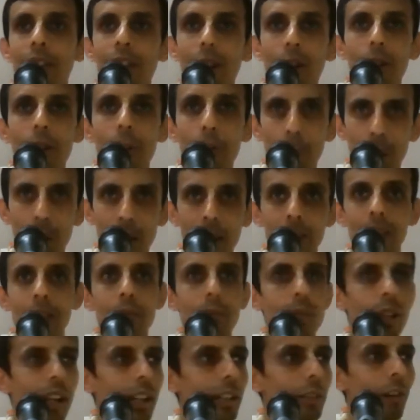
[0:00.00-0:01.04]
Without blood,
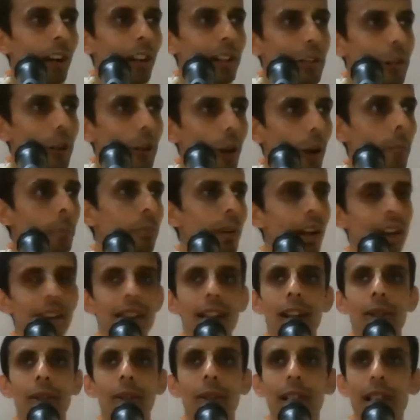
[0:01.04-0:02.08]
one drop
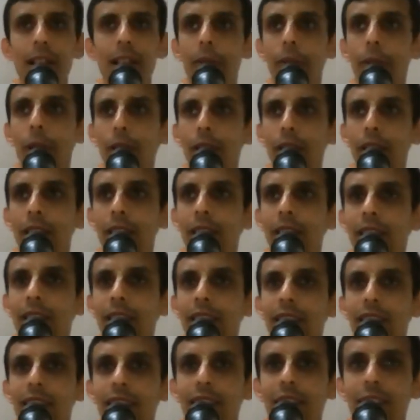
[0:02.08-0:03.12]
blood also didn't fall.
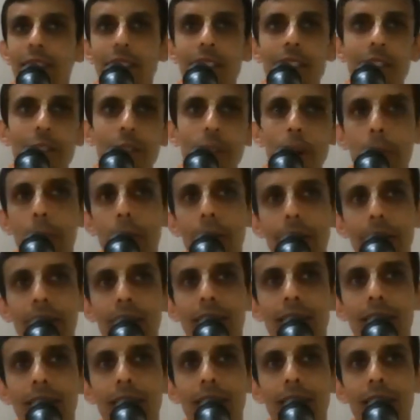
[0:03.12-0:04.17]
He chopped.
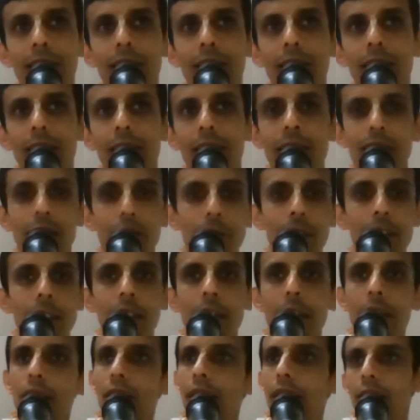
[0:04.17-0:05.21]
This
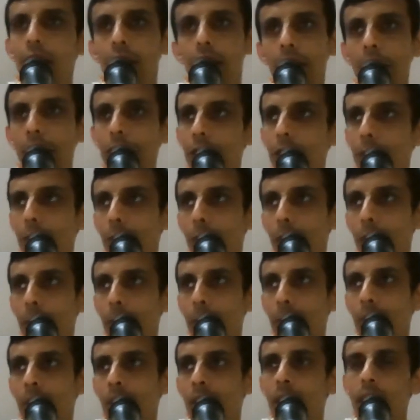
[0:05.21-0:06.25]
way he left
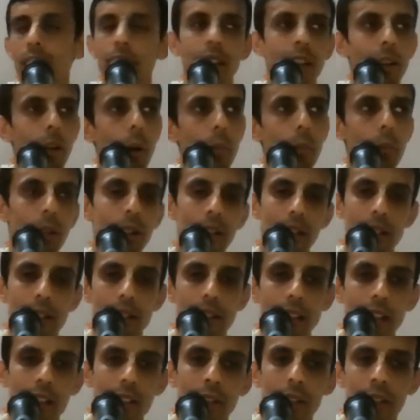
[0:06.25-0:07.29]
body. Then
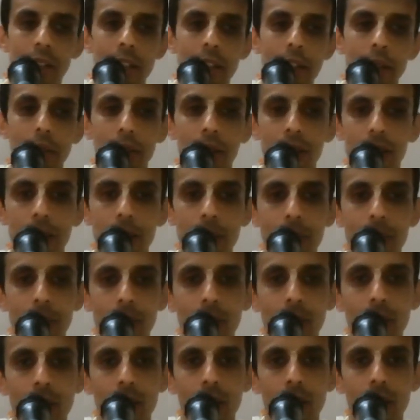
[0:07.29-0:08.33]
obviously, next king was
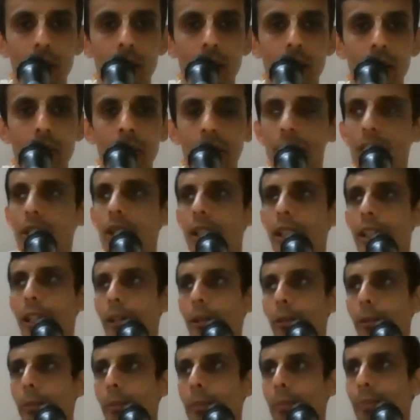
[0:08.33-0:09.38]

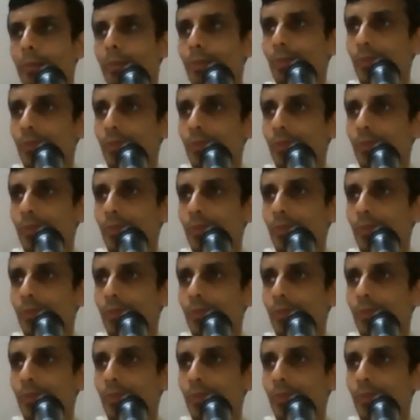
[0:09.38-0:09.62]
Drishtaketu.